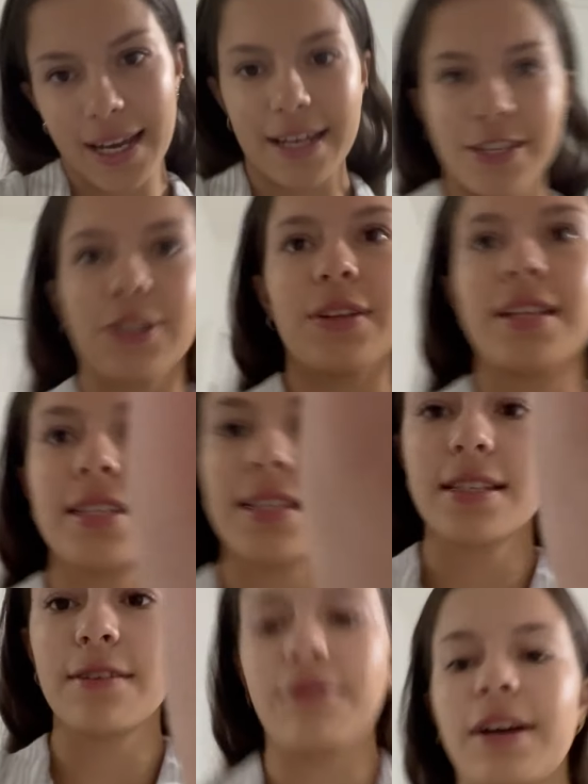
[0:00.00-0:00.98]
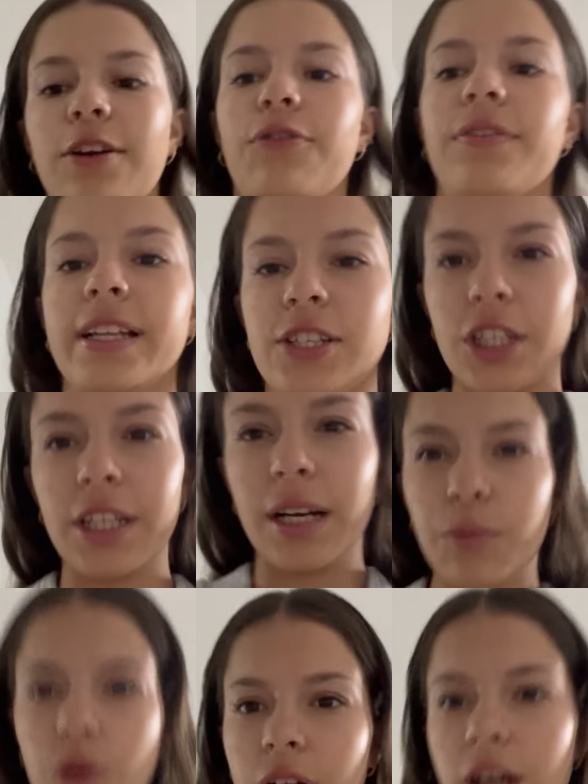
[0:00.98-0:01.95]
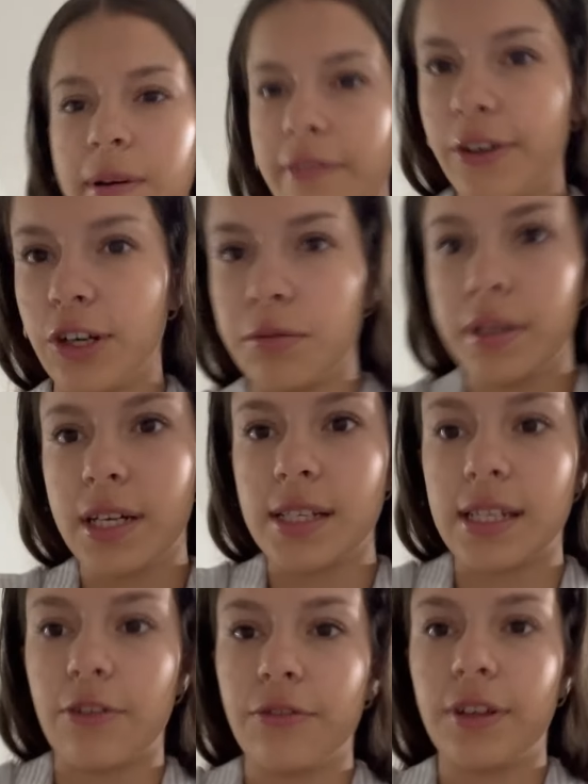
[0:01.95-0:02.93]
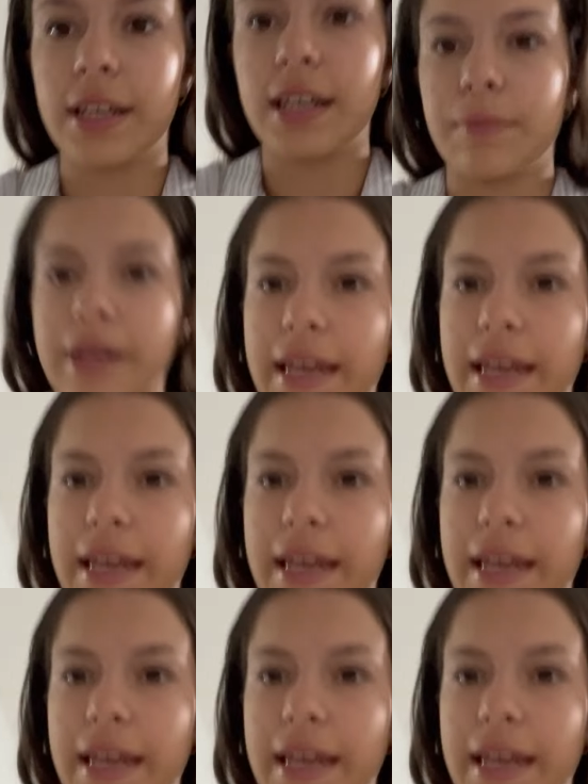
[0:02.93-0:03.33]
Okay, so this is the final fit. Sorry, I'm recording on my phone because I don't feel like getting my